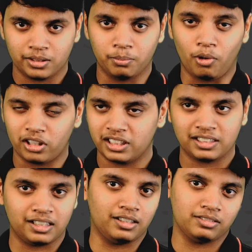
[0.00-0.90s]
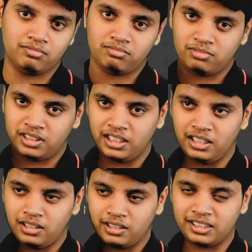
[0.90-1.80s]
the mock test,
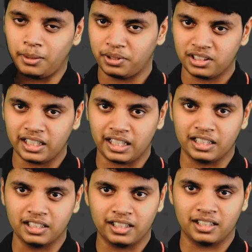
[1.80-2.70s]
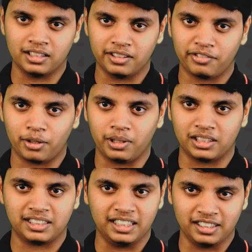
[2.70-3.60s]
the reception that I heard from our
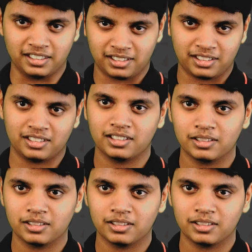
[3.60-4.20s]
seniors.